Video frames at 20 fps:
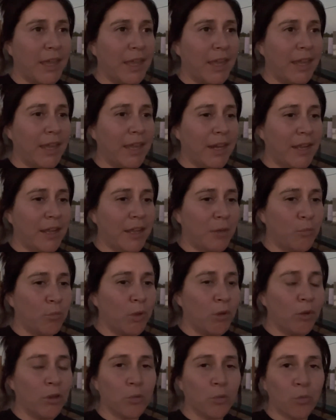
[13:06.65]
And um,
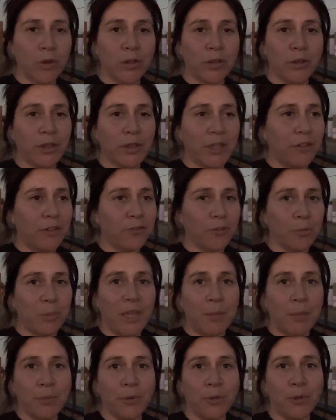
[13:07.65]
we, we're looking for
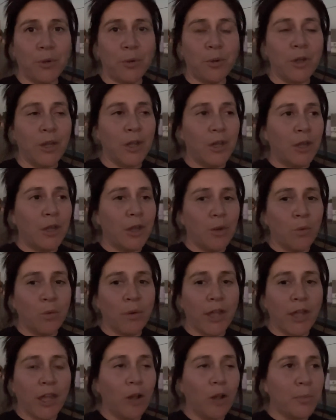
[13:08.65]
people who will
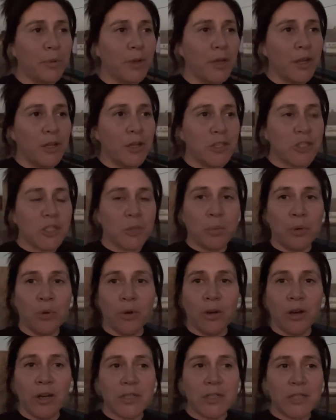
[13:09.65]
help
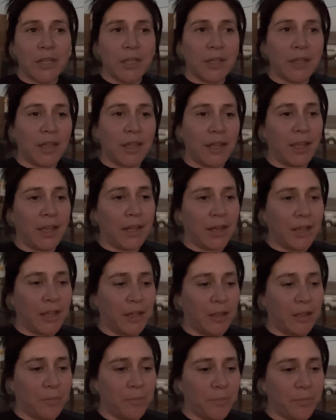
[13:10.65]
support and
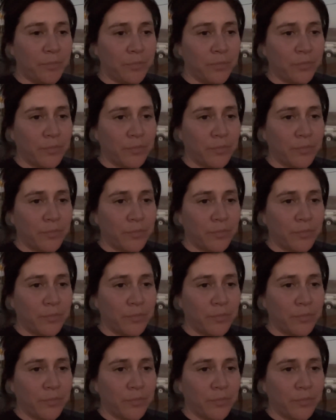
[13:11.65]
um,